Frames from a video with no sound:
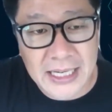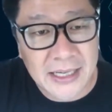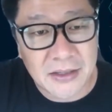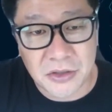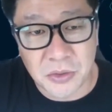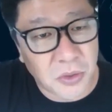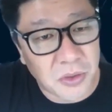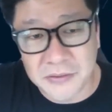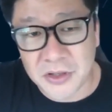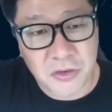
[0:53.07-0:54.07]
They do
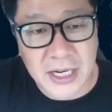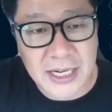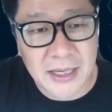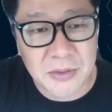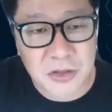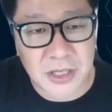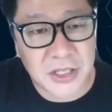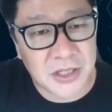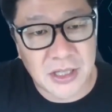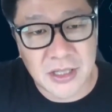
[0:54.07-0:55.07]
all of the trade
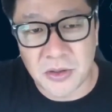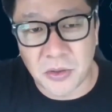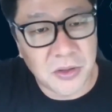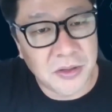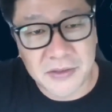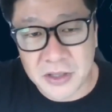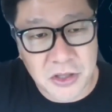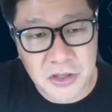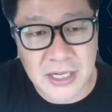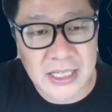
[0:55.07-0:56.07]
arbitration, all of the
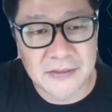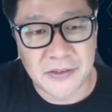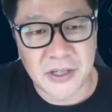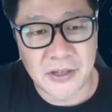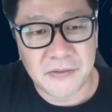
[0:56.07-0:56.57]
contracts for,